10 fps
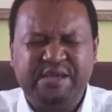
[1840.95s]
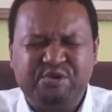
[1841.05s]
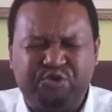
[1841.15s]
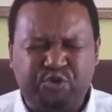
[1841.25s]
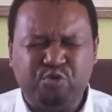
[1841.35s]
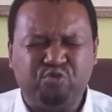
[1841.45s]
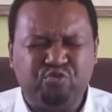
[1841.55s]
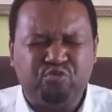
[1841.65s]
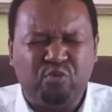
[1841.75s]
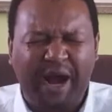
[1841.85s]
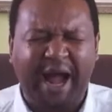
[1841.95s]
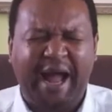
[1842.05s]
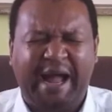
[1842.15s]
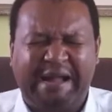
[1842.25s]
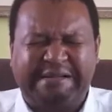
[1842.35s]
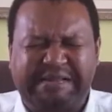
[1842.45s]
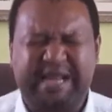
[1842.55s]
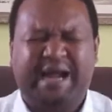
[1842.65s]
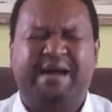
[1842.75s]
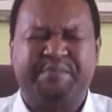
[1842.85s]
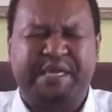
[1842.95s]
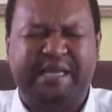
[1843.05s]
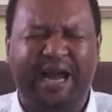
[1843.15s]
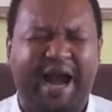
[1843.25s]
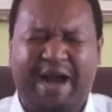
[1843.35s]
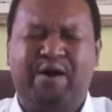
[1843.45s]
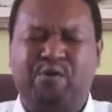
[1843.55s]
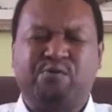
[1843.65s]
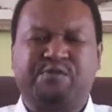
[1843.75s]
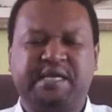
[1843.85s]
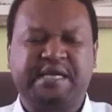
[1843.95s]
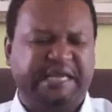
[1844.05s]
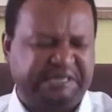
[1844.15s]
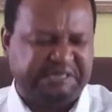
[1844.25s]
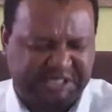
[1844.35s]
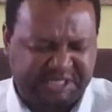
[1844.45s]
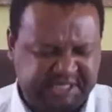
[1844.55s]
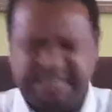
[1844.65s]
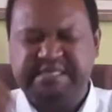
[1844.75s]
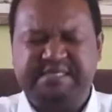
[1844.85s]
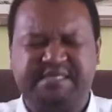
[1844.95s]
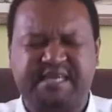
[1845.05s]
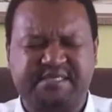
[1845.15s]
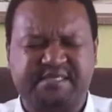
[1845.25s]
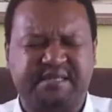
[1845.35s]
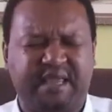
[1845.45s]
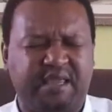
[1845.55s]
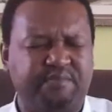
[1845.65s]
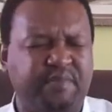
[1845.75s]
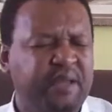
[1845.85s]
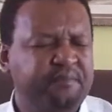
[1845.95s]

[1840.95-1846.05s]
You are coming out in Jesus' name.